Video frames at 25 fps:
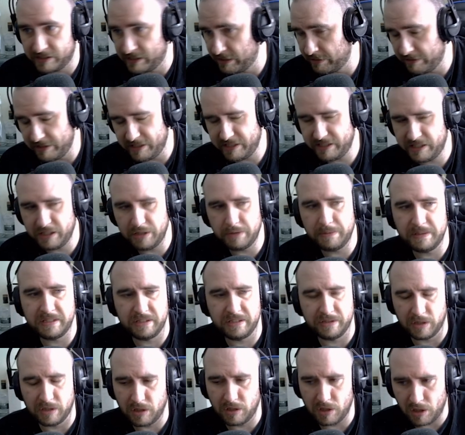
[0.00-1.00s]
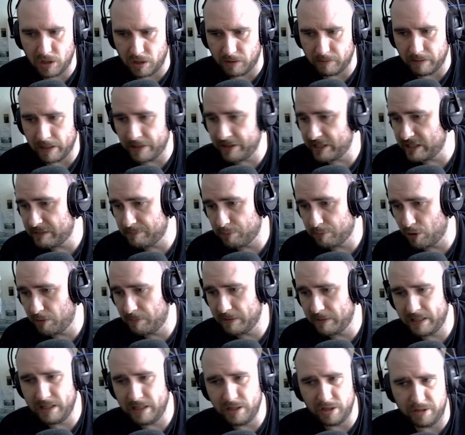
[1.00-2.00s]
Now this still isn't a lot, and there's
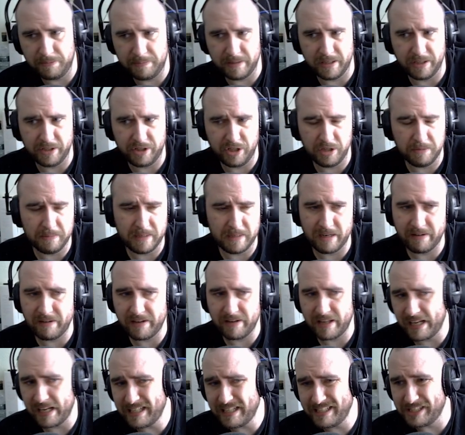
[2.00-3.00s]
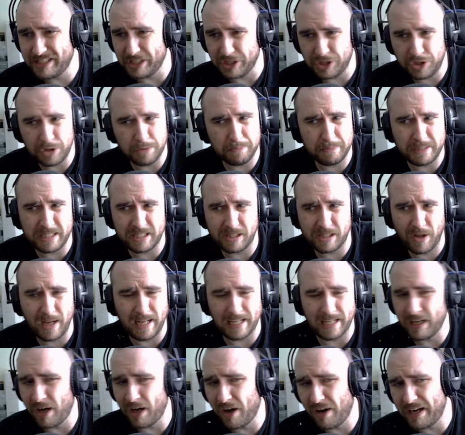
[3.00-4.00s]
probably a little bit of human error there because it should be
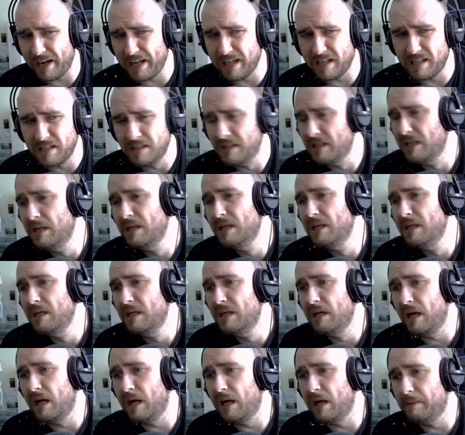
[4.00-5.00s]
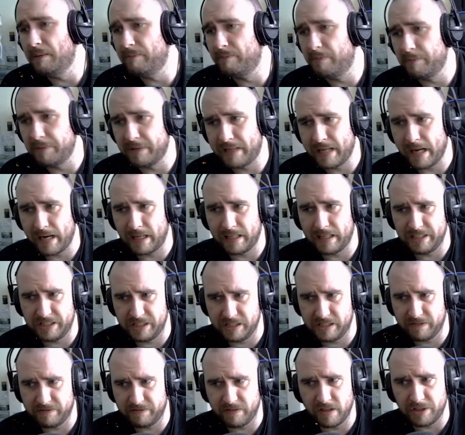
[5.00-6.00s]
slightly higher. From the
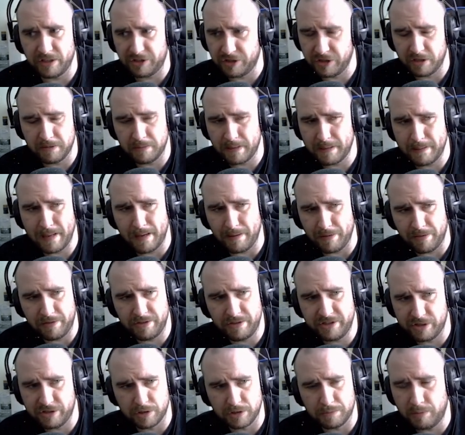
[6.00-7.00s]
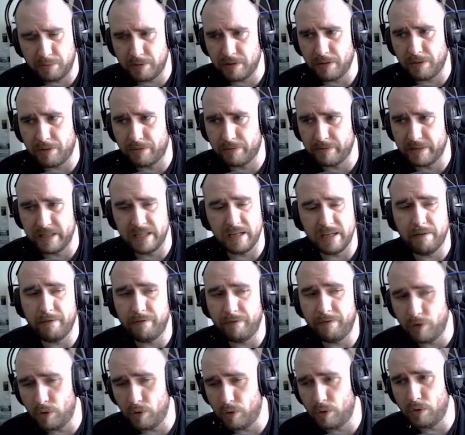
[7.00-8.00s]
calculations I've done, it should have been about
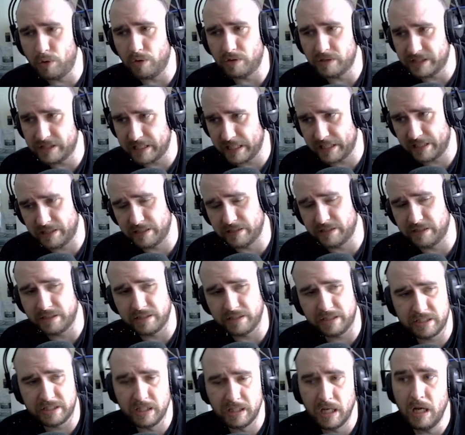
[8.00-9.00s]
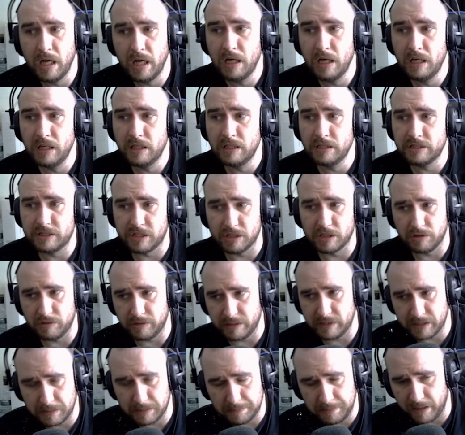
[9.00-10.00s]
0.34 seconds. So
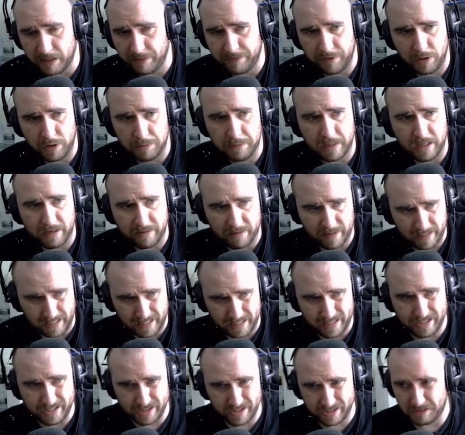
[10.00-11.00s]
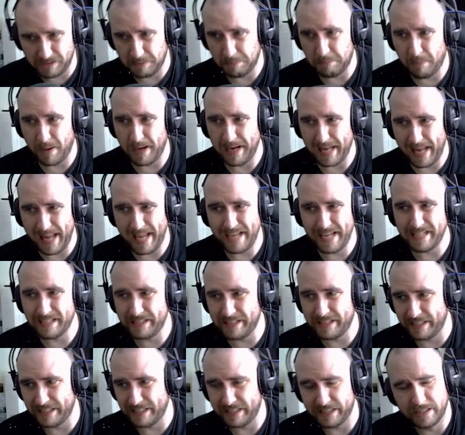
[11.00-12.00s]
there's a bit of human error in just my
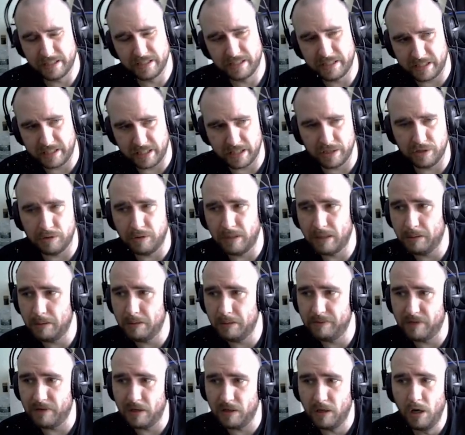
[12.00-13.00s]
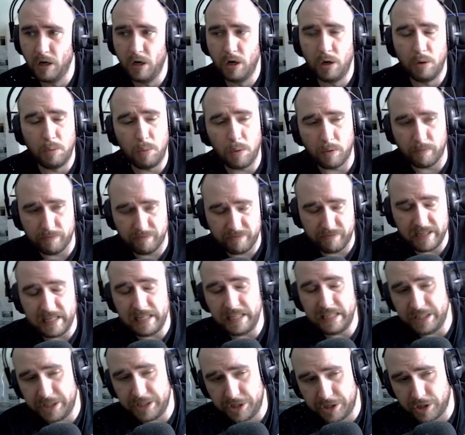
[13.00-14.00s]
editing skill. However, what
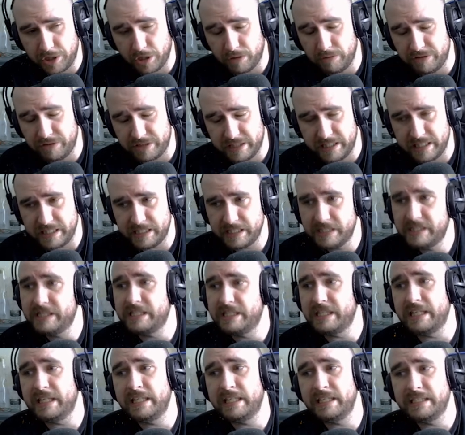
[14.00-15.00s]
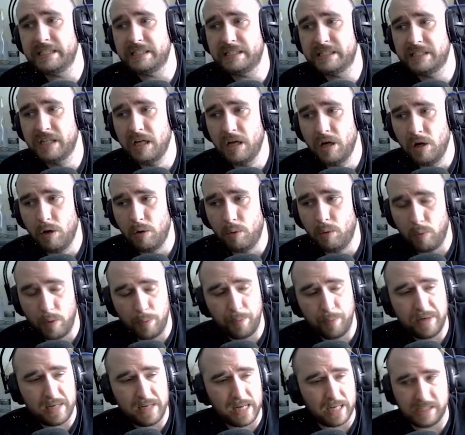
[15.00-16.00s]
really shows this is when
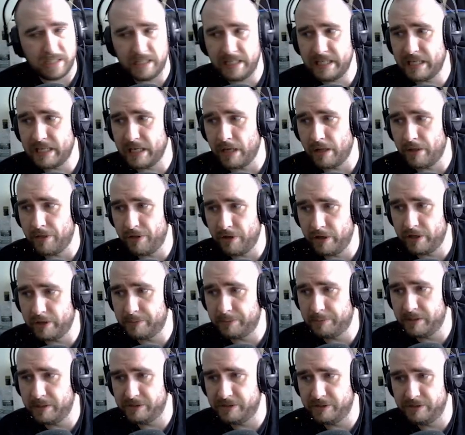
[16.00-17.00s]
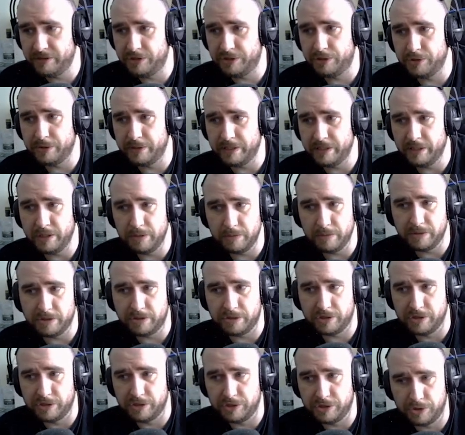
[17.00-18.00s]
we actually get a 3rd person to join who has
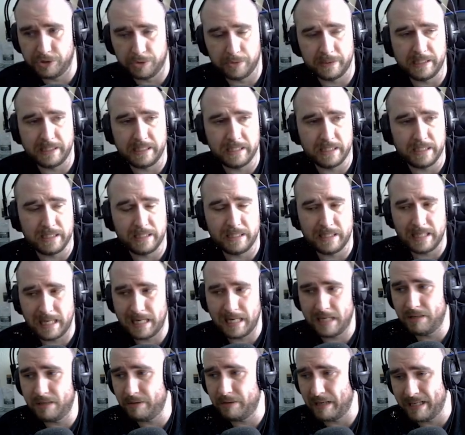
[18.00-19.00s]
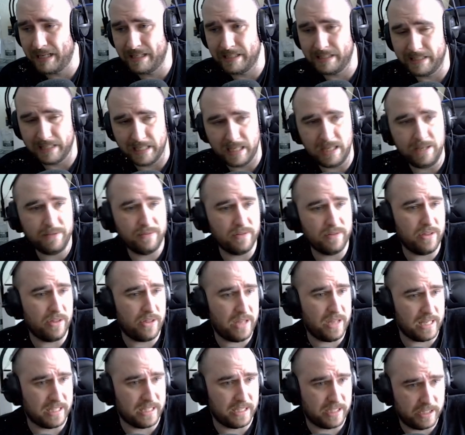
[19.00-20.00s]
just joined now, and even
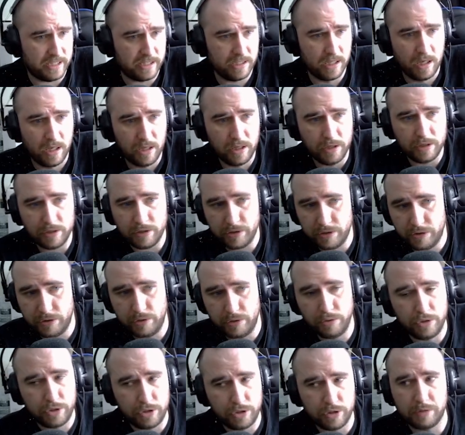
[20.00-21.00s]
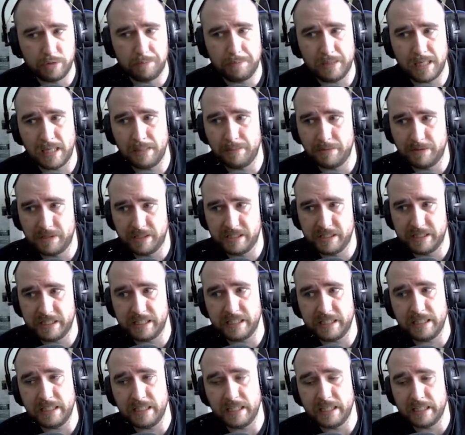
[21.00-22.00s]
this, you should be able to
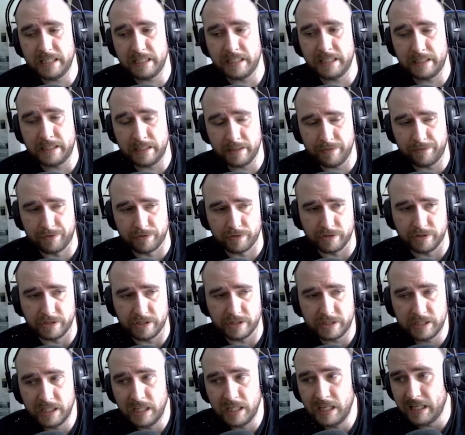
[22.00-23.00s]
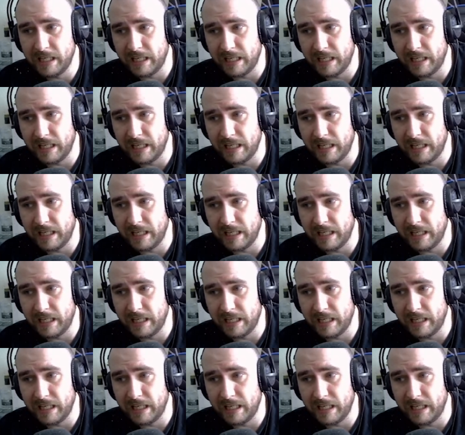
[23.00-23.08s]
see a difference.